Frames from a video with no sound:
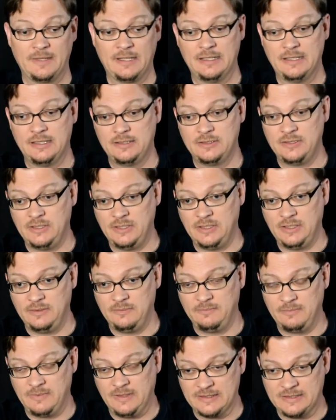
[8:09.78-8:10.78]

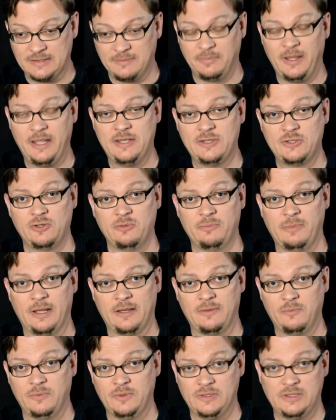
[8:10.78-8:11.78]
She gets a
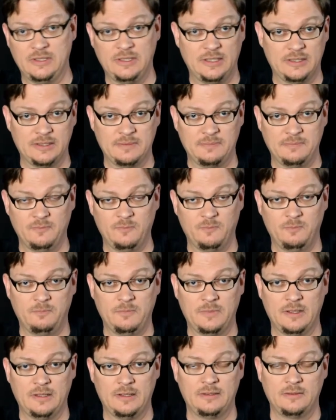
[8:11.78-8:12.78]
blastromech when she gets
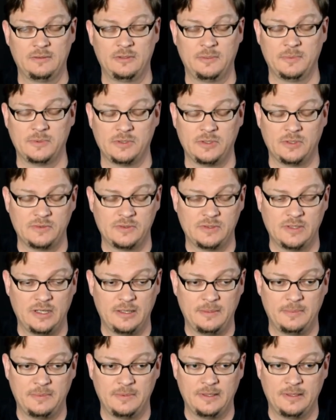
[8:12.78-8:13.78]
000 set
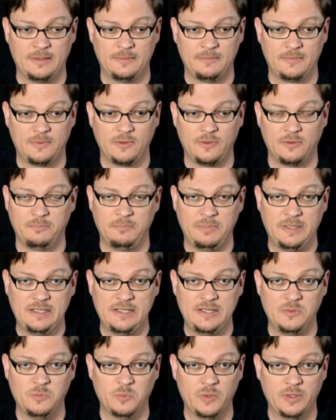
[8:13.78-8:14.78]
up, called
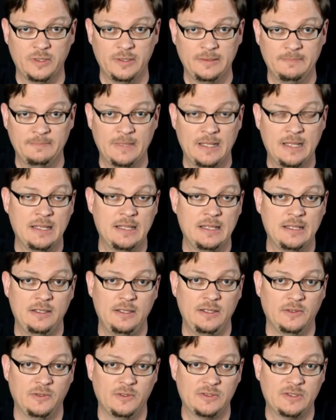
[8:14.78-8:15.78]
BT-1.
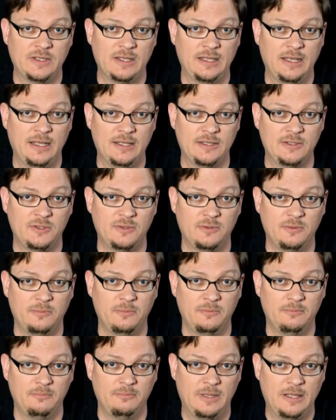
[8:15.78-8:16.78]
He looks like an
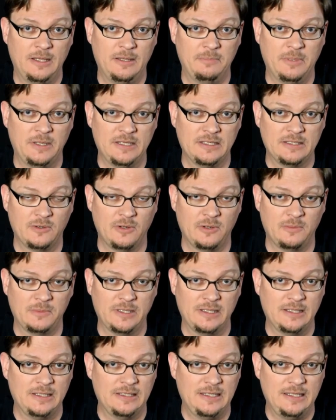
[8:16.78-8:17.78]
astromech, but he's armed
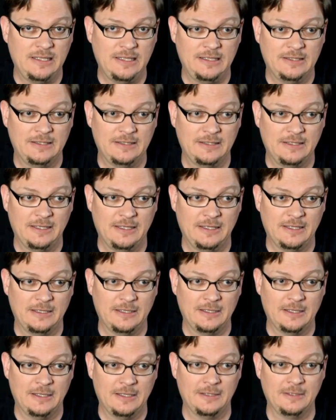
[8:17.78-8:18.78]
to the teeth,
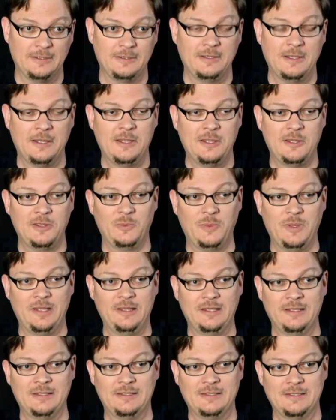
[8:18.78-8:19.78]
and the way
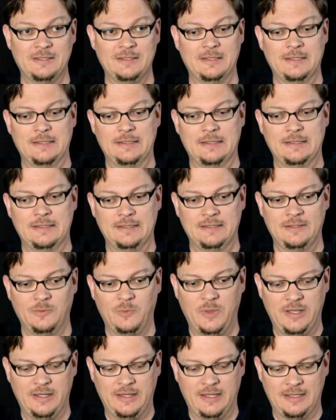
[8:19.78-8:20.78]
that
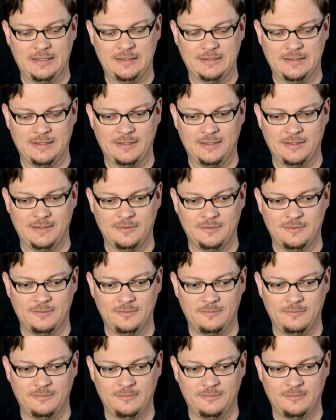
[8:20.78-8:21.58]
000